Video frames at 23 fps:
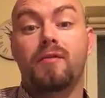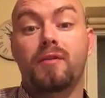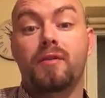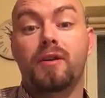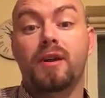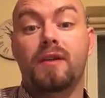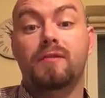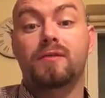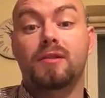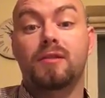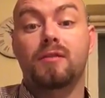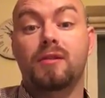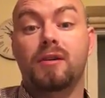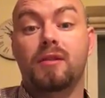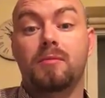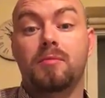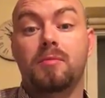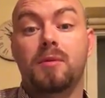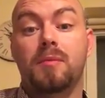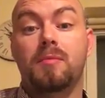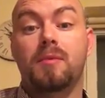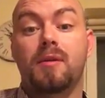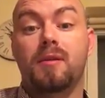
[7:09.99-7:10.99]
You only have to look
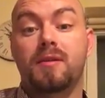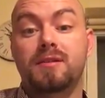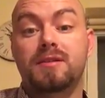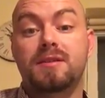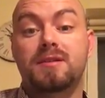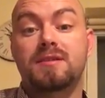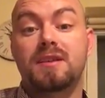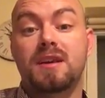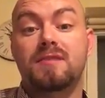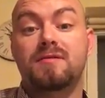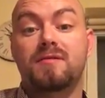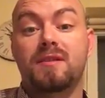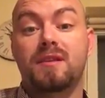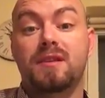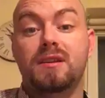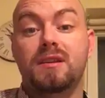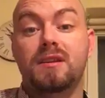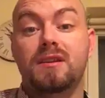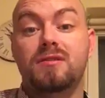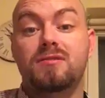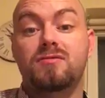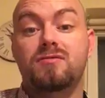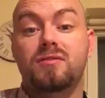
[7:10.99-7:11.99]
at people who are successful in
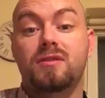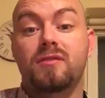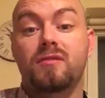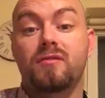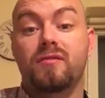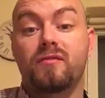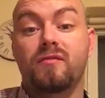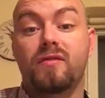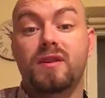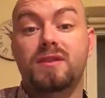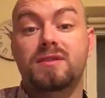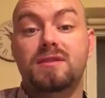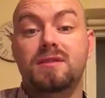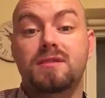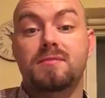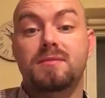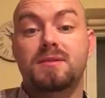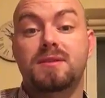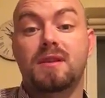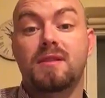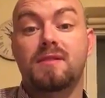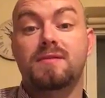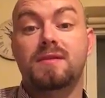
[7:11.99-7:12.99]
the industry who have invested in
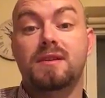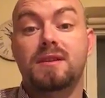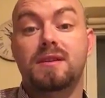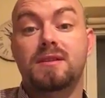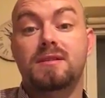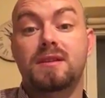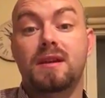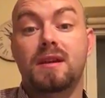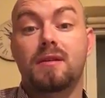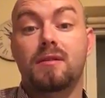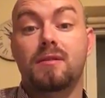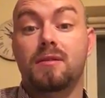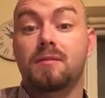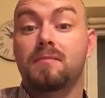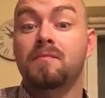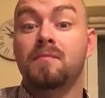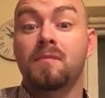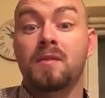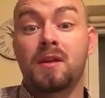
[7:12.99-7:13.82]
themselves, and you say, look,